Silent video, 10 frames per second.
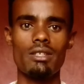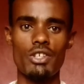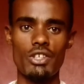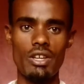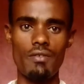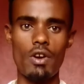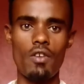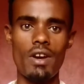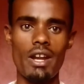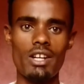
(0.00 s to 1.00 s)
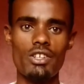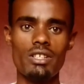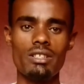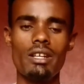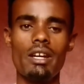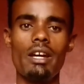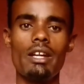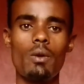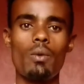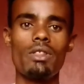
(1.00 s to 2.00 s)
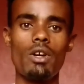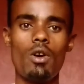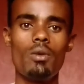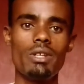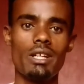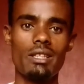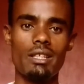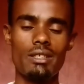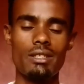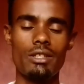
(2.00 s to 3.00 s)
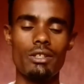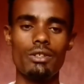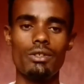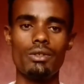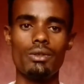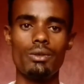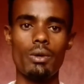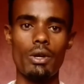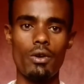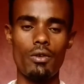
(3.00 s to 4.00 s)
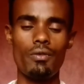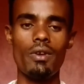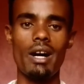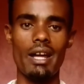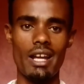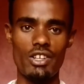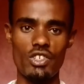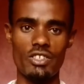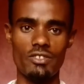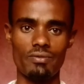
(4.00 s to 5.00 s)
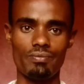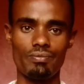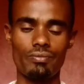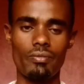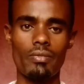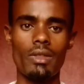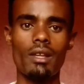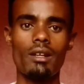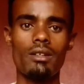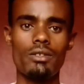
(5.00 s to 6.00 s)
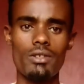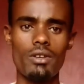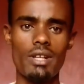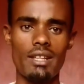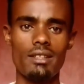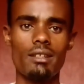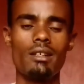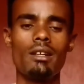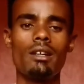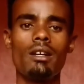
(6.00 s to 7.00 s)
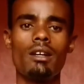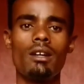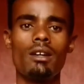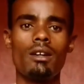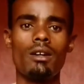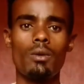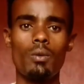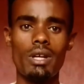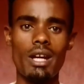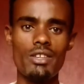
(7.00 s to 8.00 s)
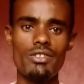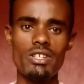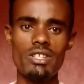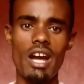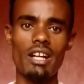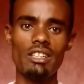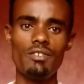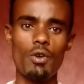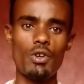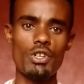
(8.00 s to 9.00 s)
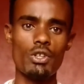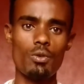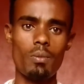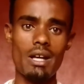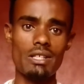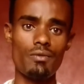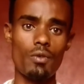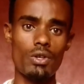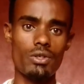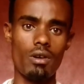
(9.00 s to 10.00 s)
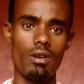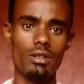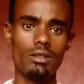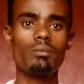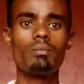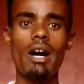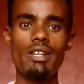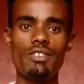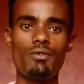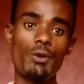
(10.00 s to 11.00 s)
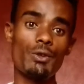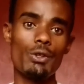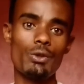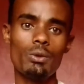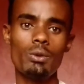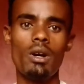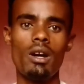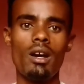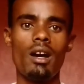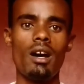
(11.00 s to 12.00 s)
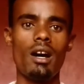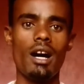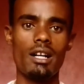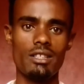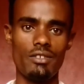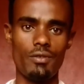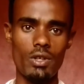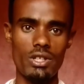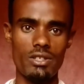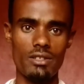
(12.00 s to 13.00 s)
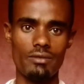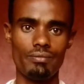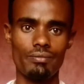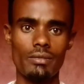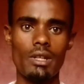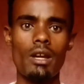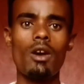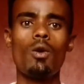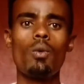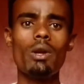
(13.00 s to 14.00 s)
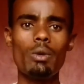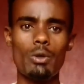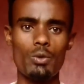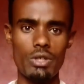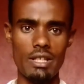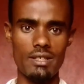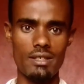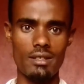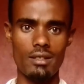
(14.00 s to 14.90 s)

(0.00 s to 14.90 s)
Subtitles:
is receiver of an action and when the object is doer of an action. So that we can change active voice into passive voice or passive voice into active voice. When we do this,